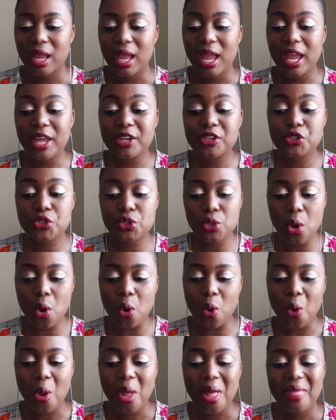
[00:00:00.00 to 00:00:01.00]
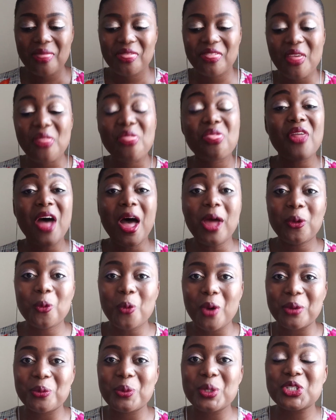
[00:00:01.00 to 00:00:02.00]
And so, the third
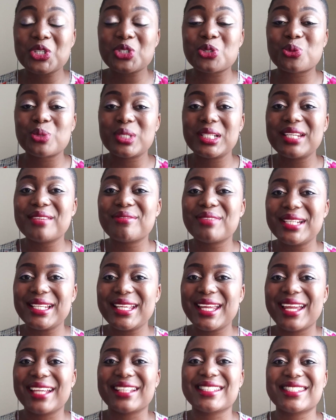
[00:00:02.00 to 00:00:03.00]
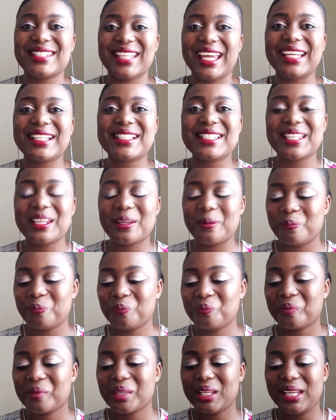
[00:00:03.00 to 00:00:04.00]
one, which is really, really exciting,
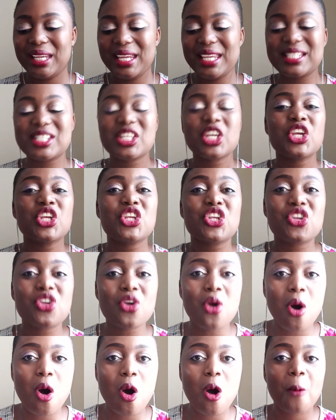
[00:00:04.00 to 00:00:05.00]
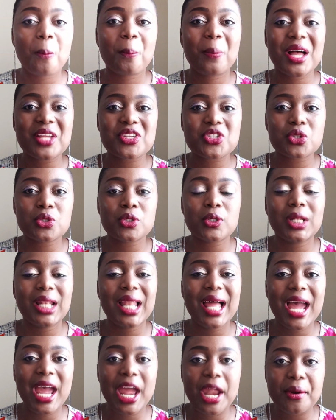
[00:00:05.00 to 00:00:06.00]
is your personal
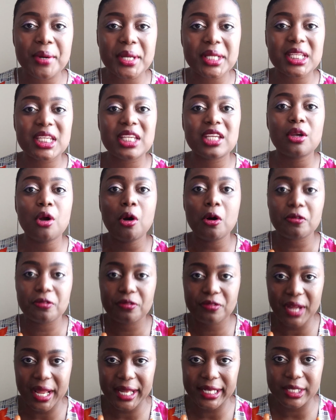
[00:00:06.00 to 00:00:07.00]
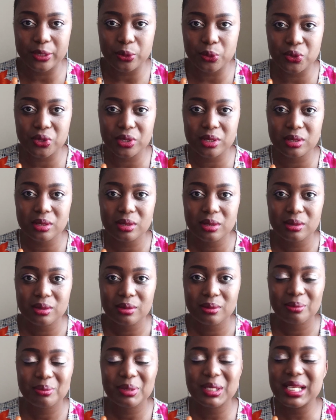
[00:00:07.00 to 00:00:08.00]
hierarchy of values.
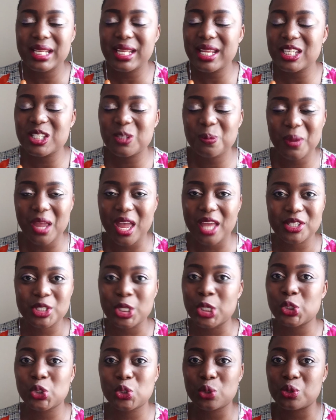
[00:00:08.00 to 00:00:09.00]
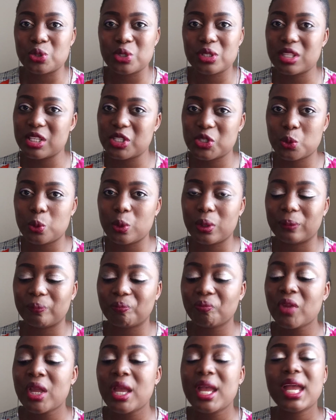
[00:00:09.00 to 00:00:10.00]
Please pay attention to this one.
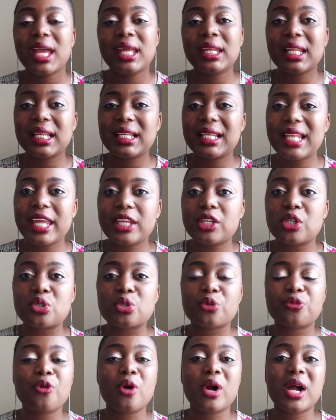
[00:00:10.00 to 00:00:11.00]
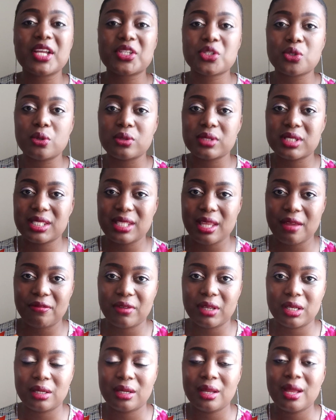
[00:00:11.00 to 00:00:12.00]
And I'd like you to focus on
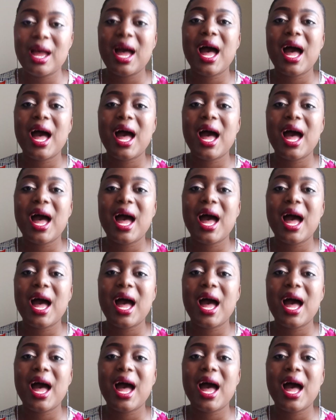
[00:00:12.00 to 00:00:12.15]
7.